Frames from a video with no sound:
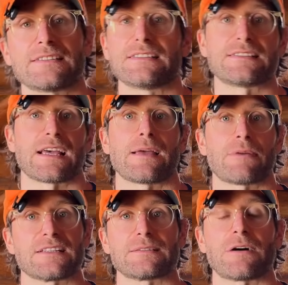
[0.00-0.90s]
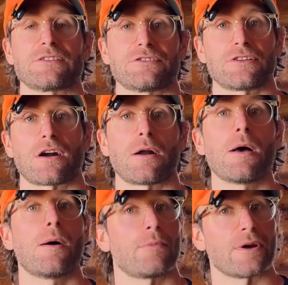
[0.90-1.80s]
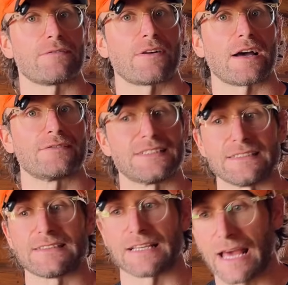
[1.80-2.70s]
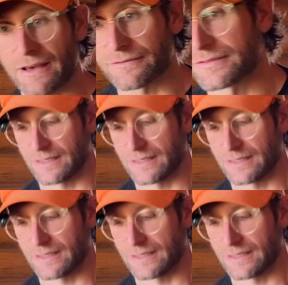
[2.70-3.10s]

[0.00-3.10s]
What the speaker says: the same as the Poncho Tarp, 0.5 DCF.